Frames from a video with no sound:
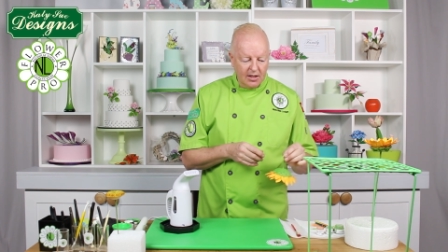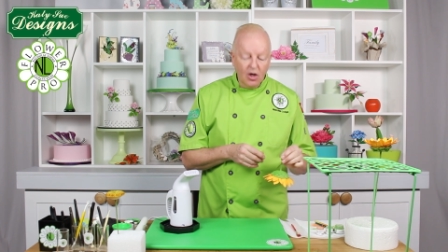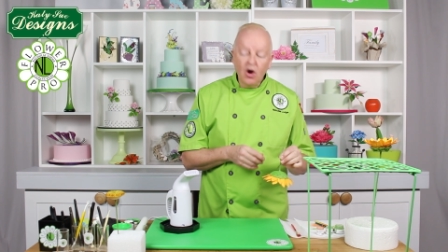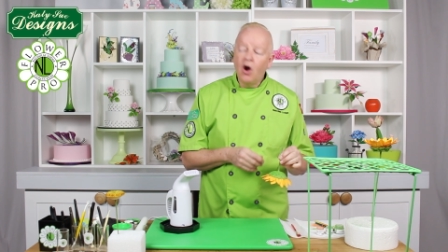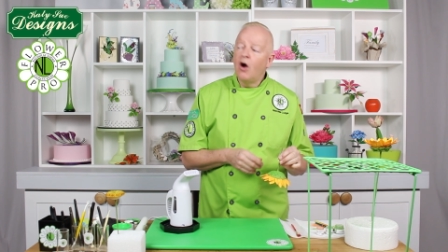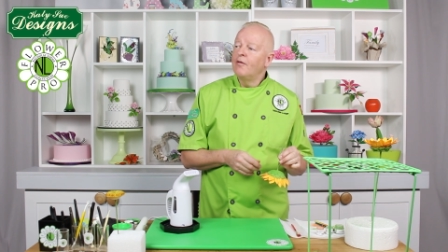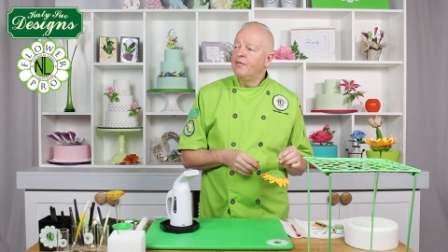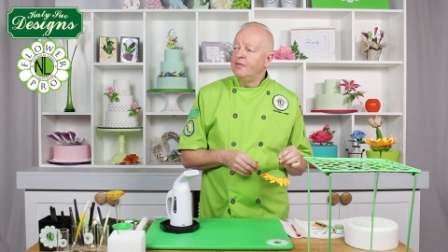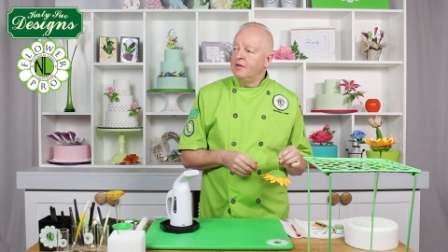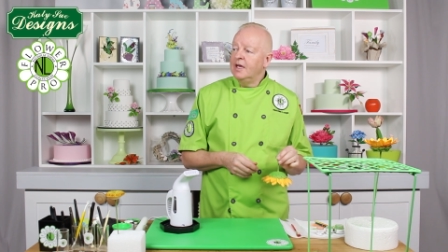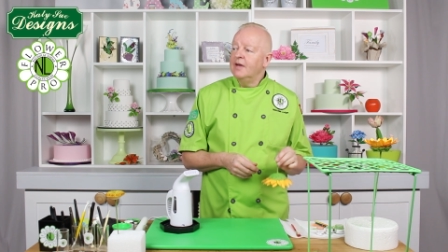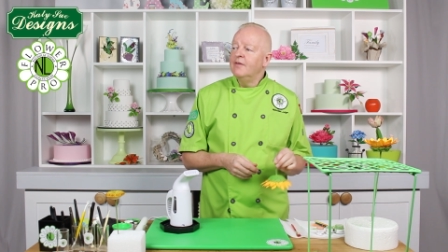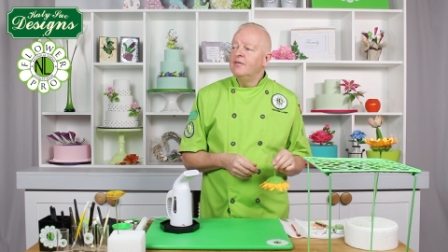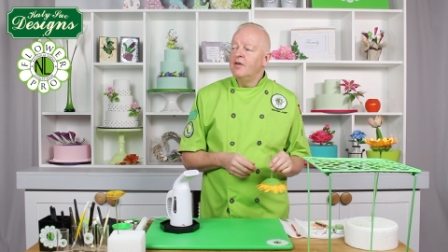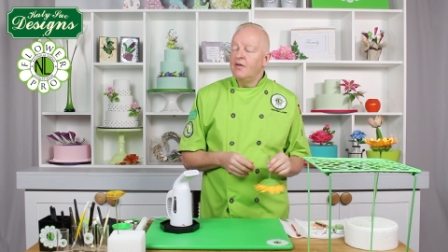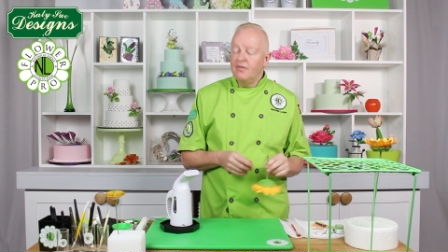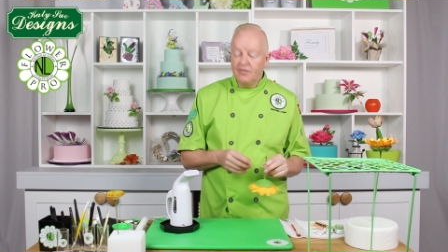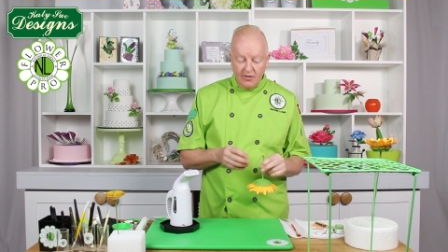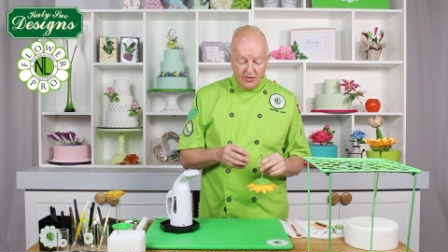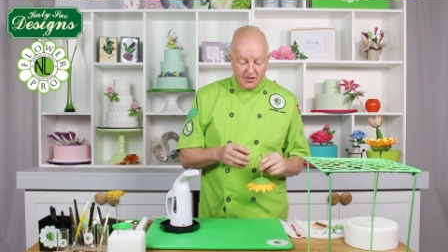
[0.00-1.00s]
coffee, if
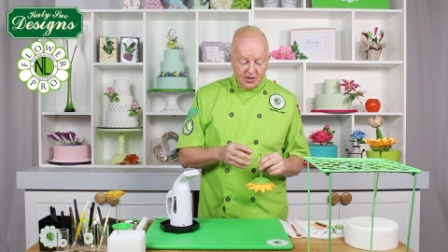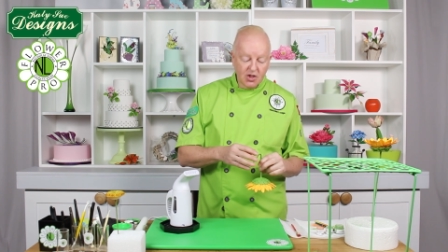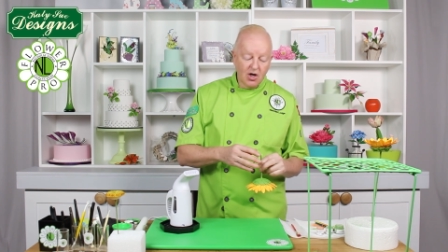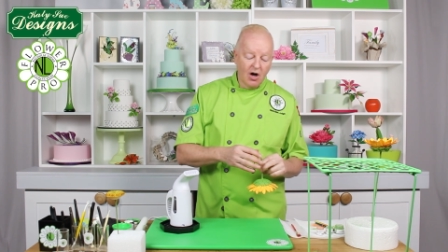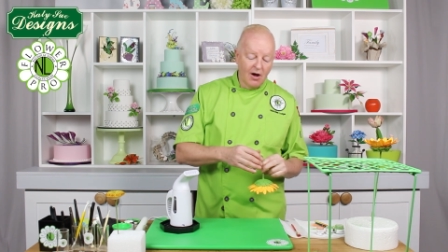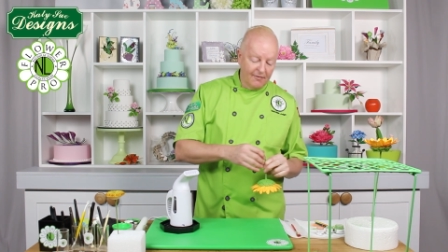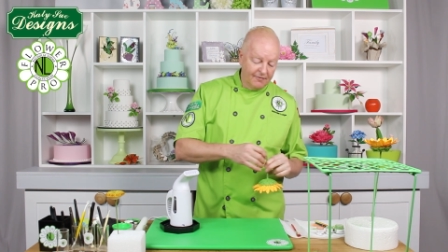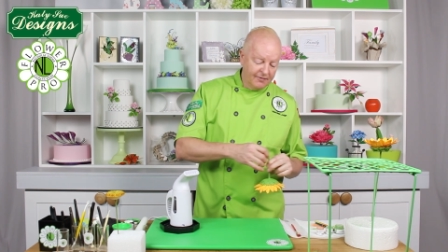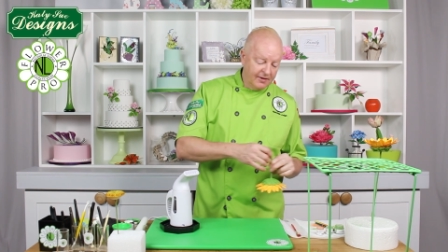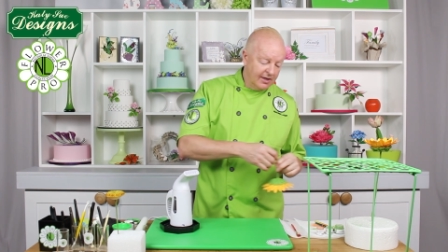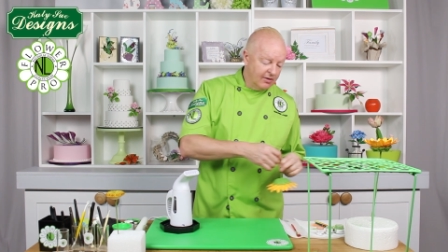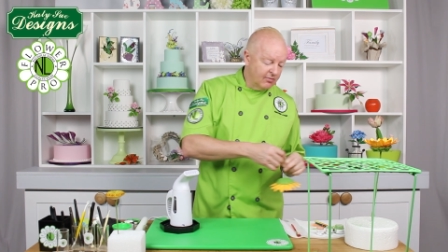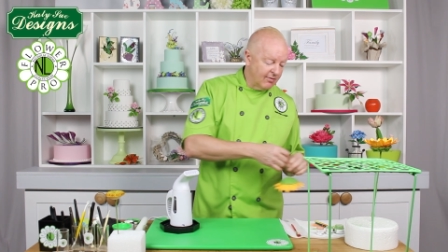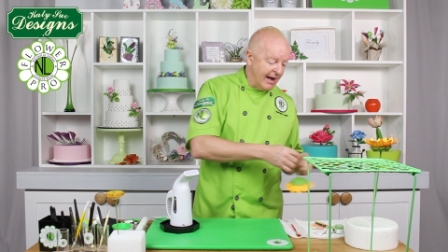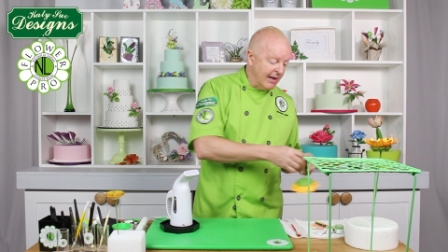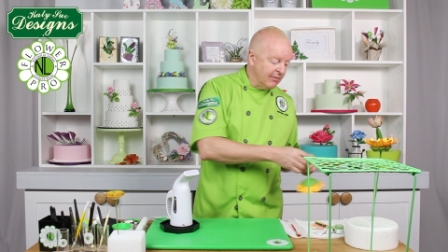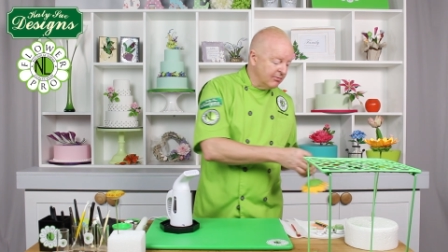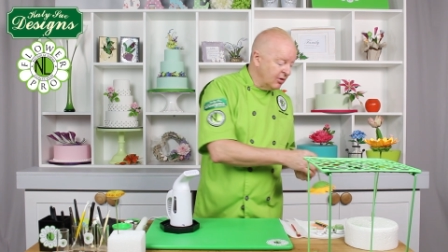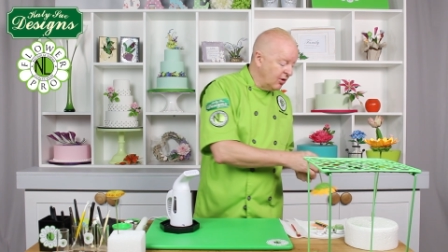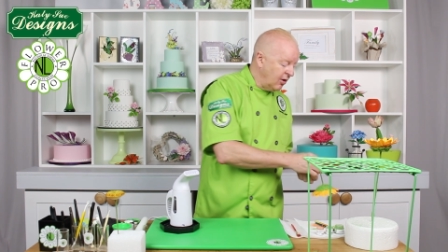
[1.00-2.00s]
you've used coffee,
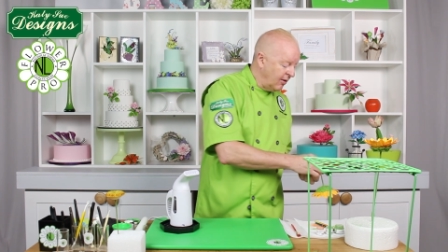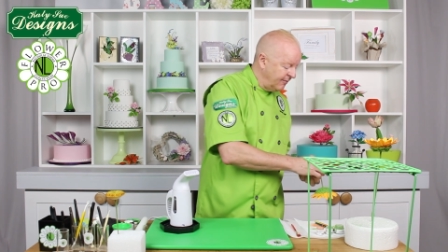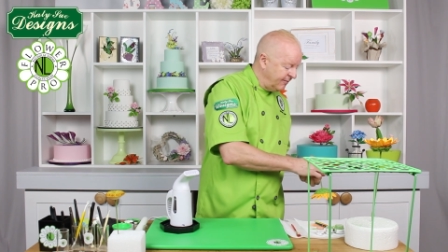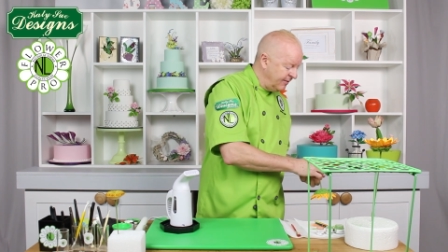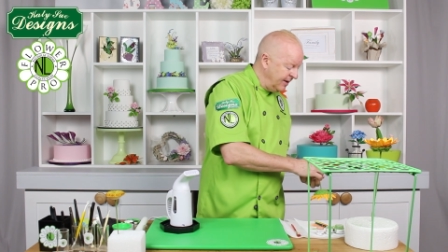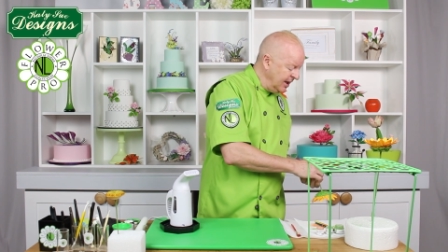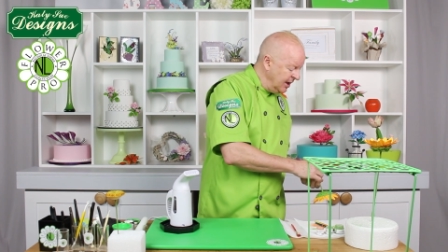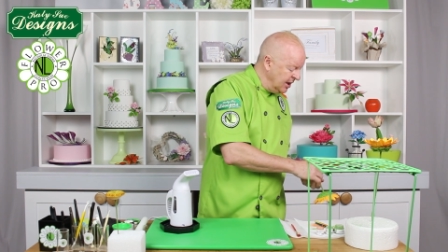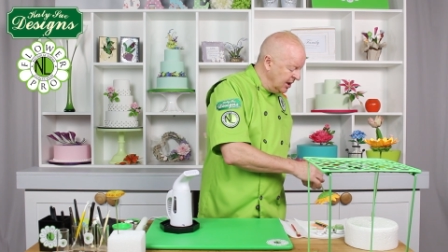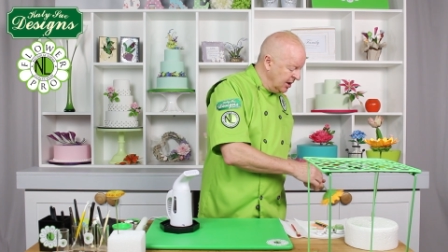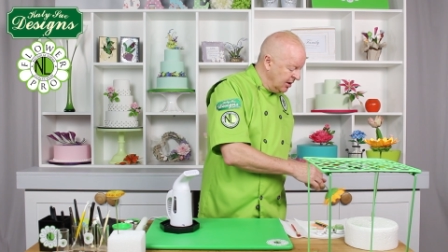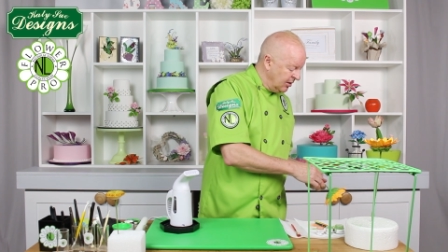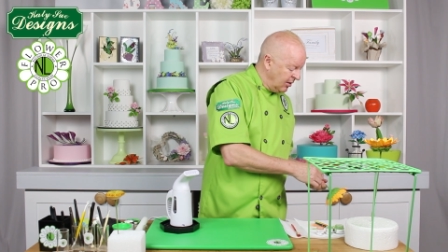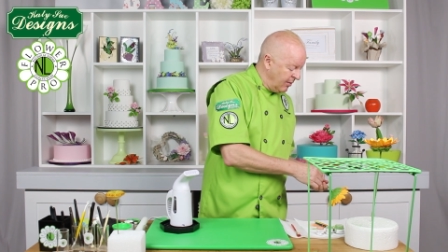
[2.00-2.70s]
ground coffee,